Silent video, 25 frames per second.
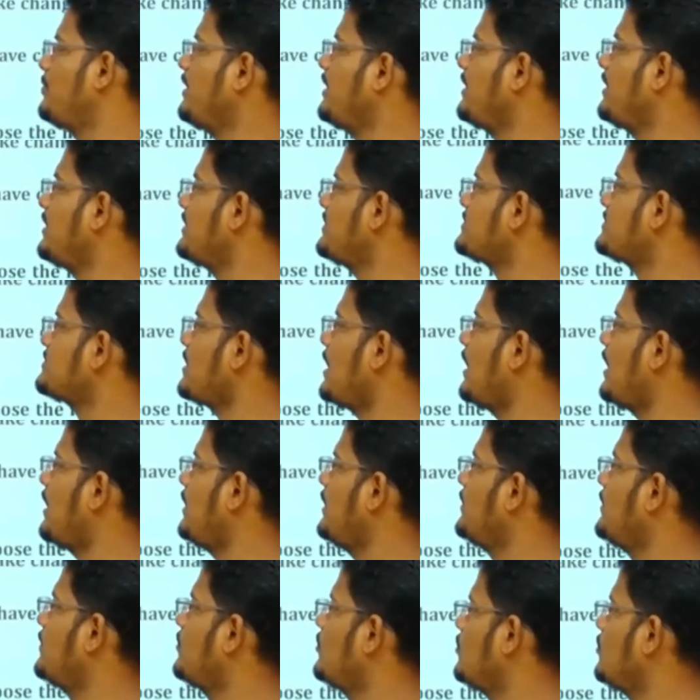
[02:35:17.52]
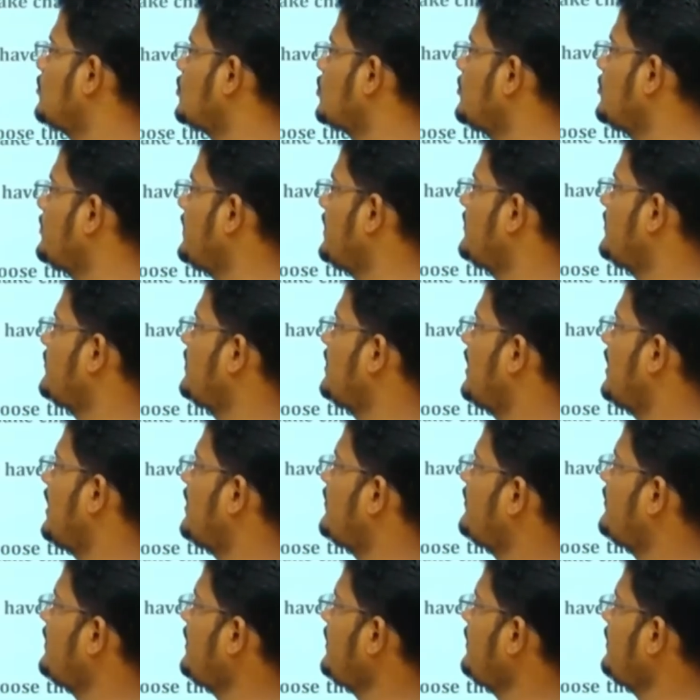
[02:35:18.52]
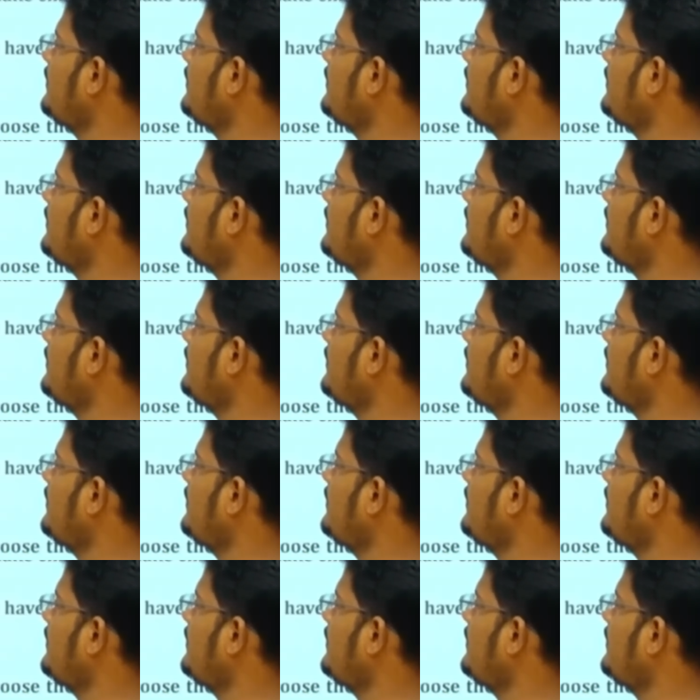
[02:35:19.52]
it is oligotrophic, will have a